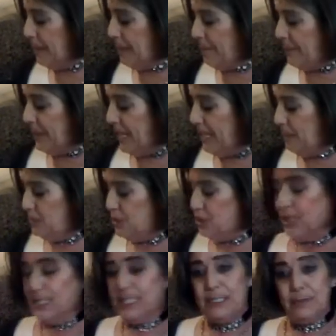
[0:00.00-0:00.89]
He was
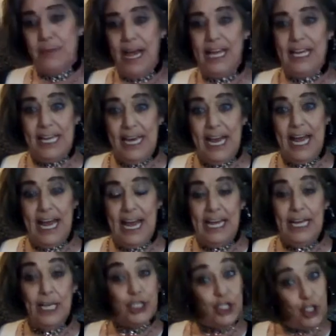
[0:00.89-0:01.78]
just making
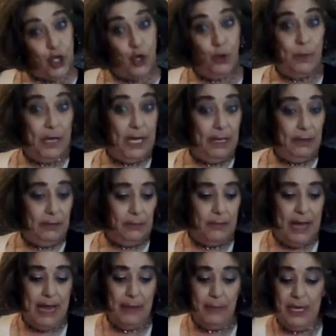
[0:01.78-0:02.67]
assuming
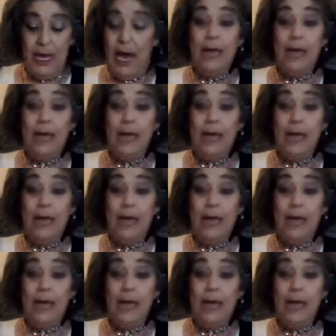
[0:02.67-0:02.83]
maybe,